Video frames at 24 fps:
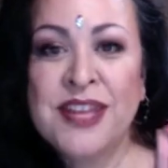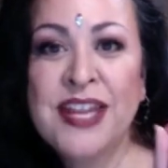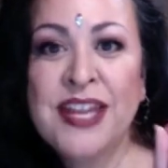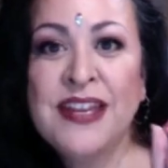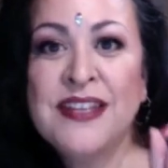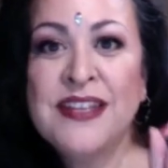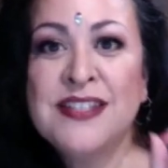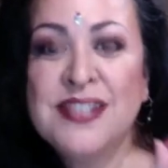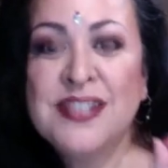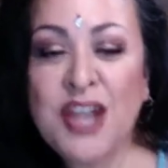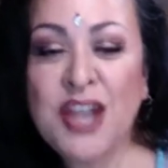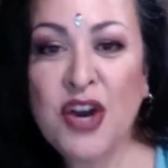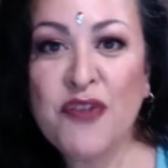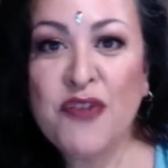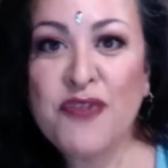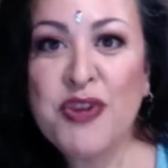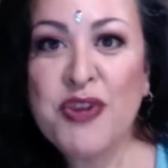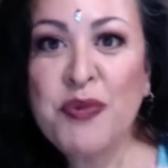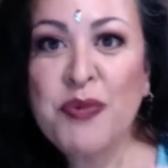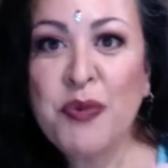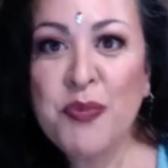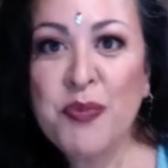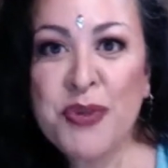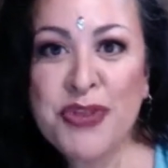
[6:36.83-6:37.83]
So if
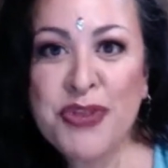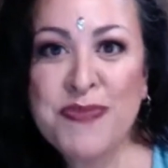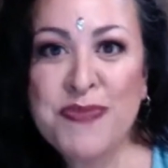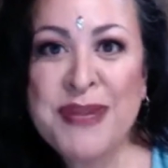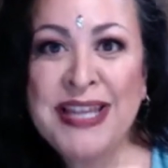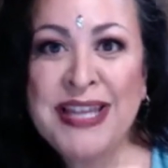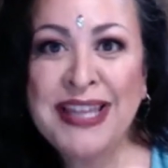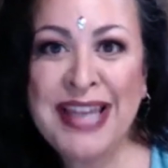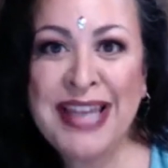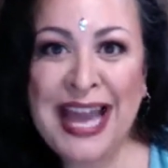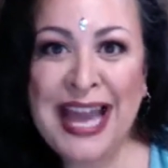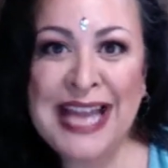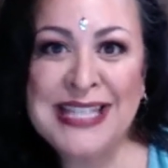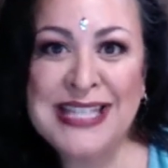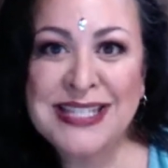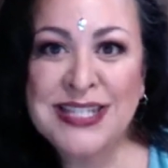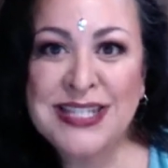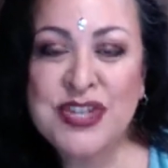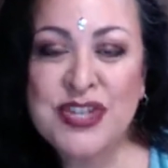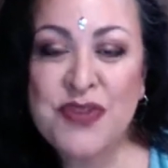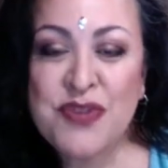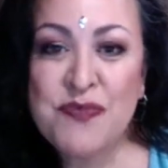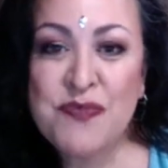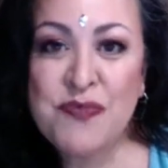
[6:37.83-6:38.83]
you were with me last
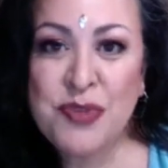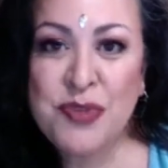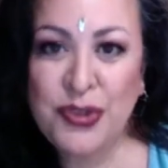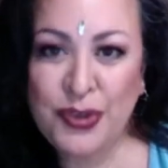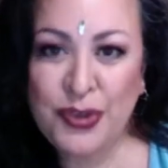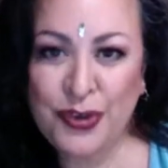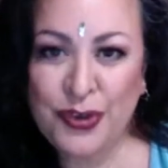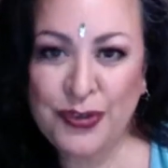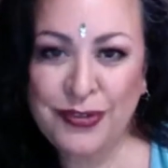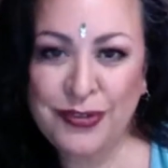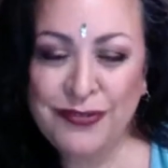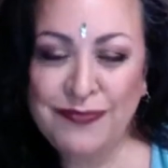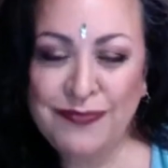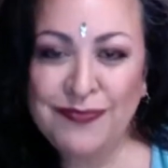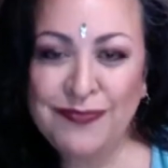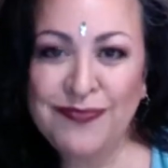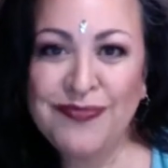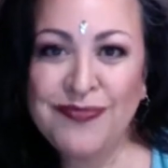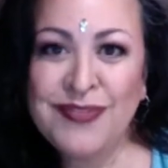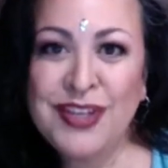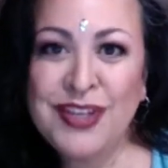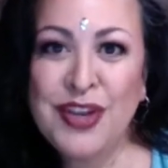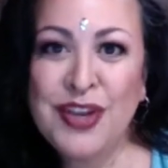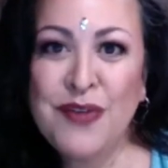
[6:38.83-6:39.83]
new moon,
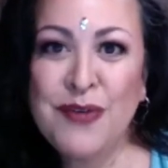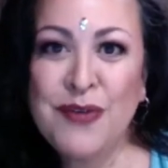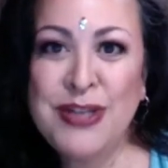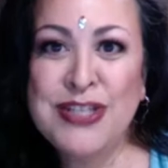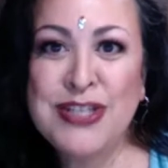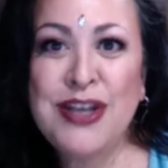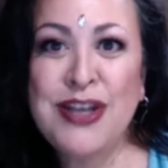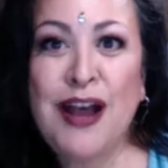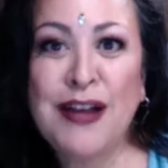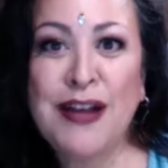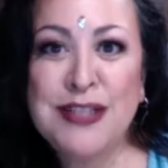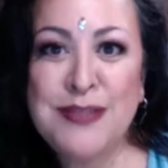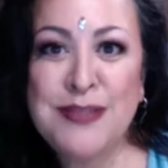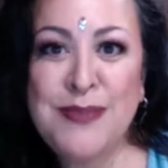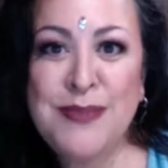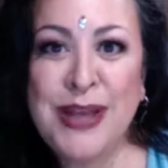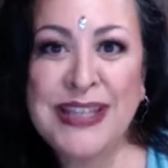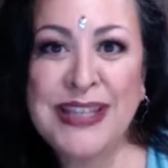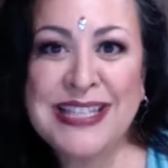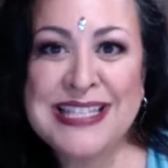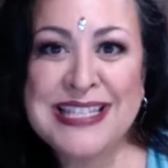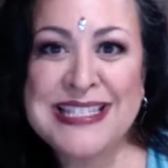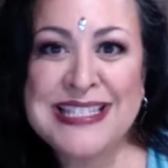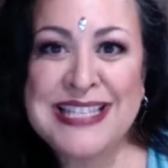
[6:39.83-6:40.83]
we talked
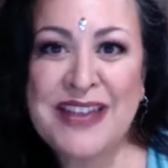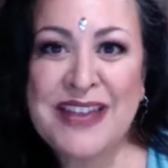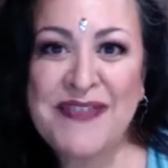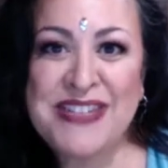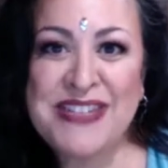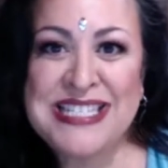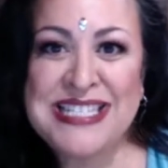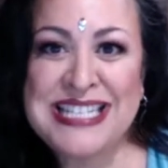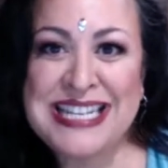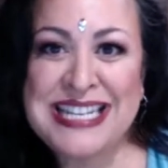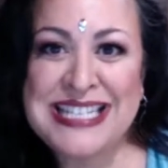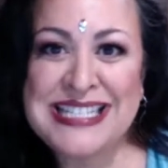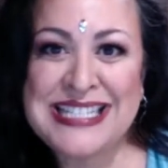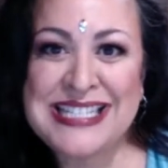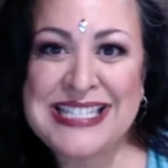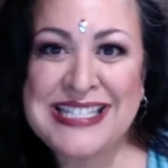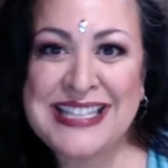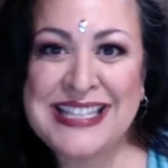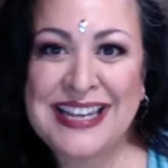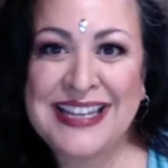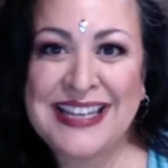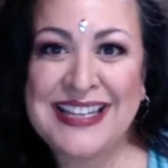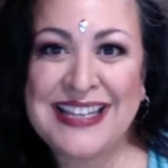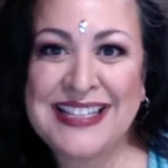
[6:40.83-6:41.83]
about the
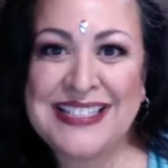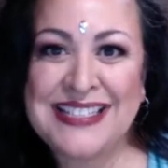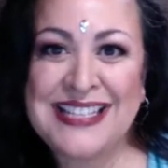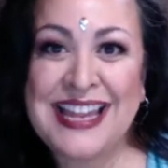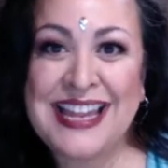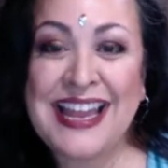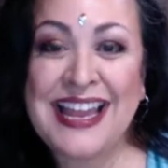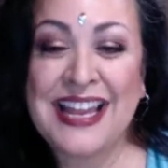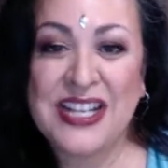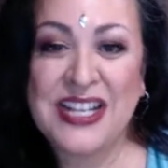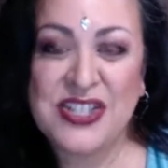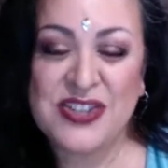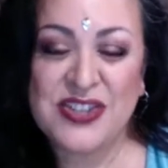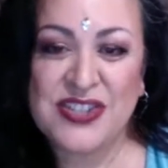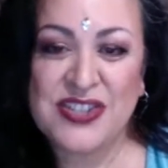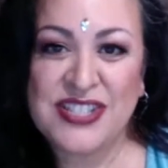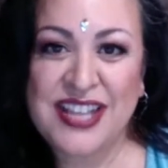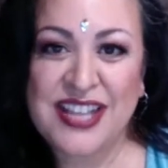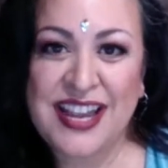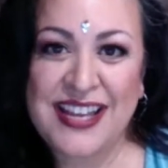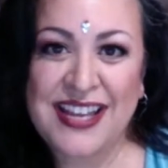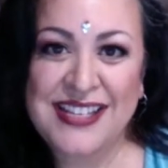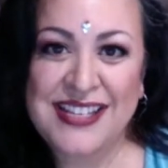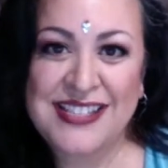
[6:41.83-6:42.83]
17-second
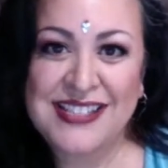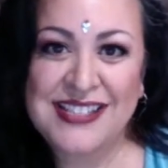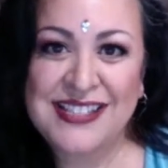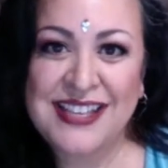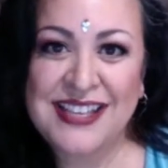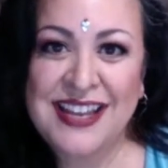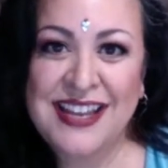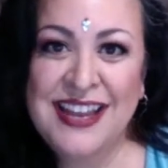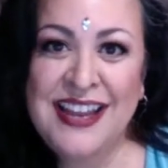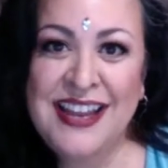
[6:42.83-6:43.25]
exercise.